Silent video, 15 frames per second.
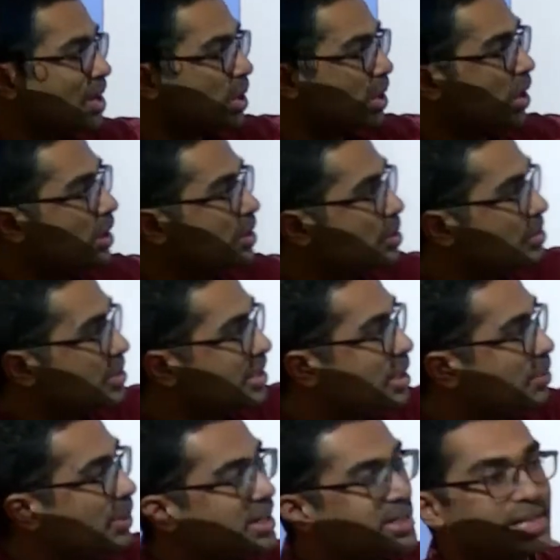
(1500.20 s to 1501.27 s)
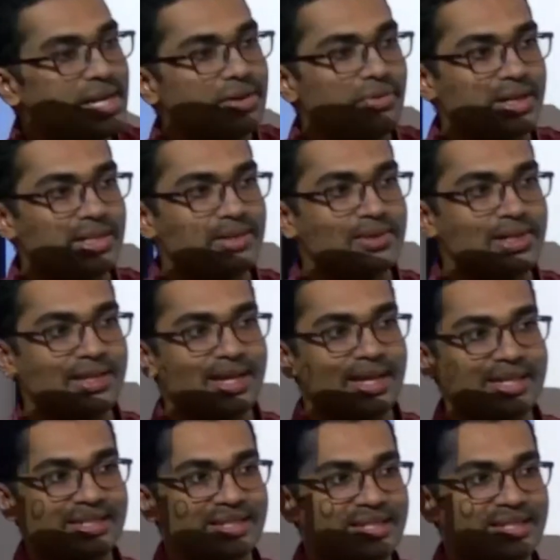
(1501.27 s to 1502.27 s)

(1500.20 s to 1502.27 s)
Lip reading: you are not using the person effectively there.